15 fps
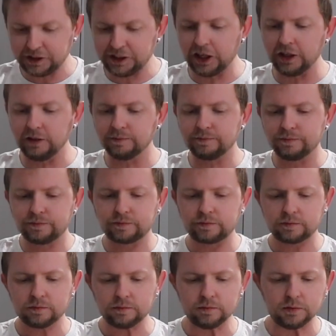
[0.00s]
So,
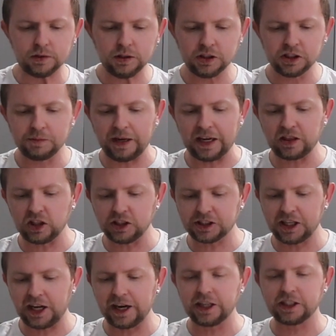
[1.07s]
make
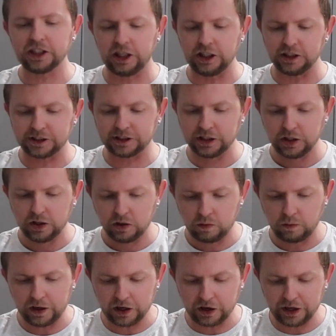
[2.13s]
this tiger
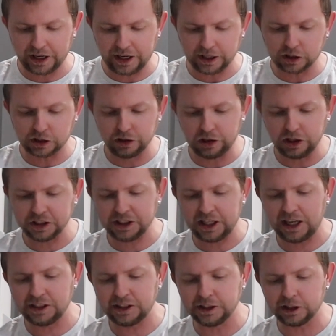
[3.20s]
toast. We're going to get 2
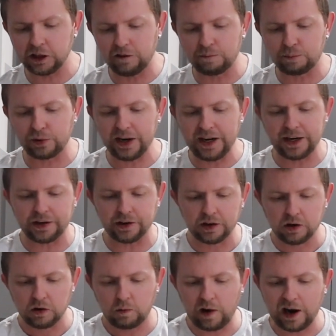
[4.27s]
slices of bread.
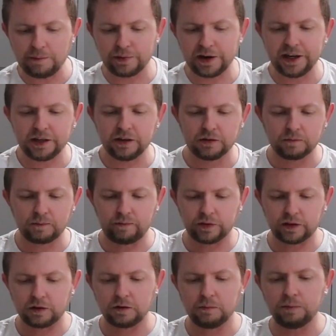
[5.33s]
White bread,
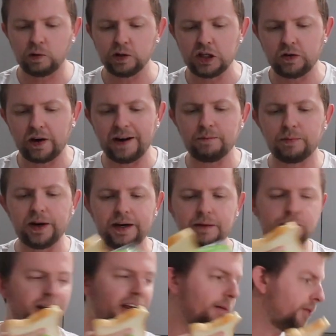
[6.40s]
multi-grain
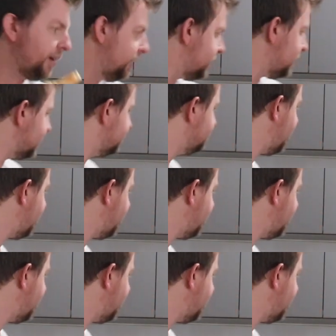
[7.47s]
bread, brown bread, doesn't